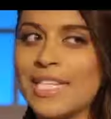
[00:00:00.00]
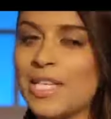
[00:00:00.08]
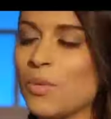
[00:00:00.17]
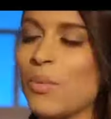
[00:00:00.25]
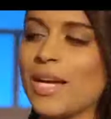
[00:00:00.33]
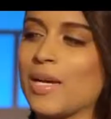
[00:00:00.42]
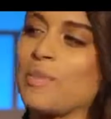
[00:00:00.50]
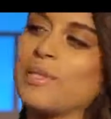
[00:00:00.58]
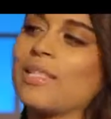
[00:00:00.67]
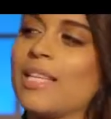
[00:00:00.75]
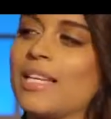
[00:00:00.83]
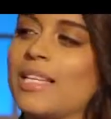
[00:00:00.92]
I didn't wake up
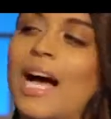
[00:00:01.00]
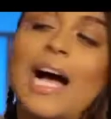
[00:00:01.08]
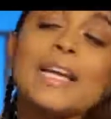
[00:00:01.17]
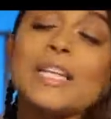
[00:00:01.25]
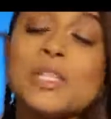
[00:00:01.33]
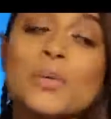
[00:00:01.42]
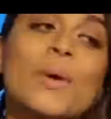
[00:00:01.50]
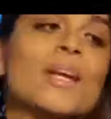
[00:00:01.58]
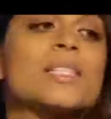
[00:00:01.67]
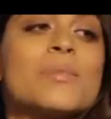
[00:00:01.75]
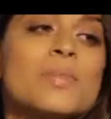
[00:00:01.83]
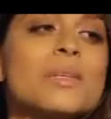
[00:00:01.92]
and think that I need to
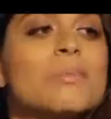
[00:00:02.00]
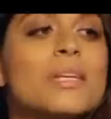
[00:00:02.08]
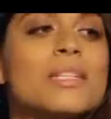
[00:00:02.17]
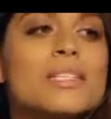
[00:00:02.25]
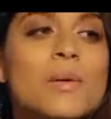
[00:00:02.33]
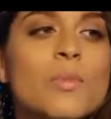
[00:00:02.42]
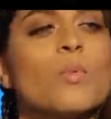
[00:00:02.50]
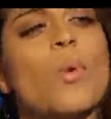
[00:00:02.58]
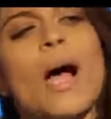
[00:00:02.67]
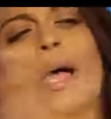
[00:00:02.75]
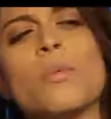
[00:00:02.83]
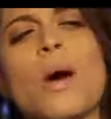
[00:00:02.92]
write something mean to someone.
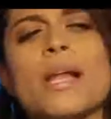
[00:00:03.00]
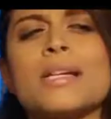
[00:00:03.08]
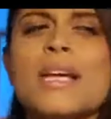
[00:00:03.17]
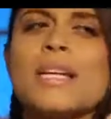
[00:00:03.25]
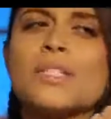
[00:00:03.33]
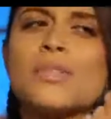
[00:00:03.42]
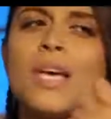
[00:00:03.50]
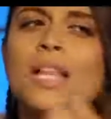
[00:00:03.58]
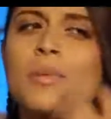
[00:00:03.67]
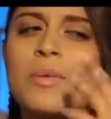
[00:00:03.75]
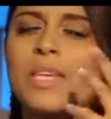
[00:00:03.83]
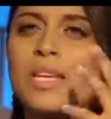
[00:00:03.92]
Why didn't I do
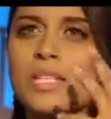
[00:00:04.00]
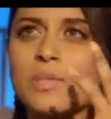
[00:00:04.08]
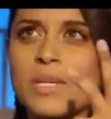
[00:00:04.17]
that? Let me think.